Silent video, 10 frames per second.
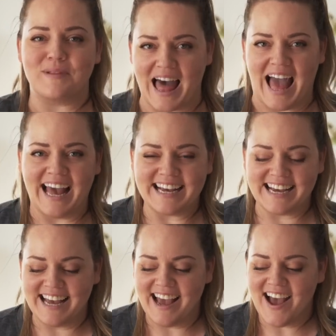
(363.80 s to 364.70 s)
black.
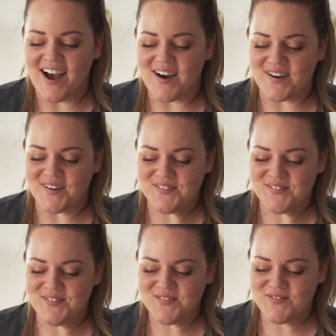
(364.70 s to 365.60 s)

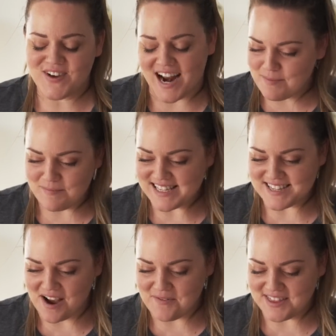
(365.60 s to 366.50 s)
Um, but I've been
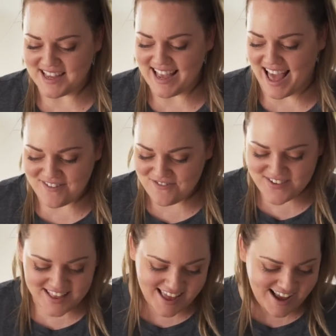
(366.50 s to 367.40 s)
messing around with it. I
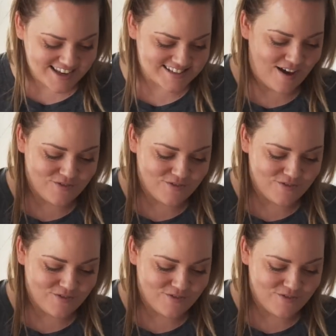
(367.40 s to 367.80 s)
feel like I just have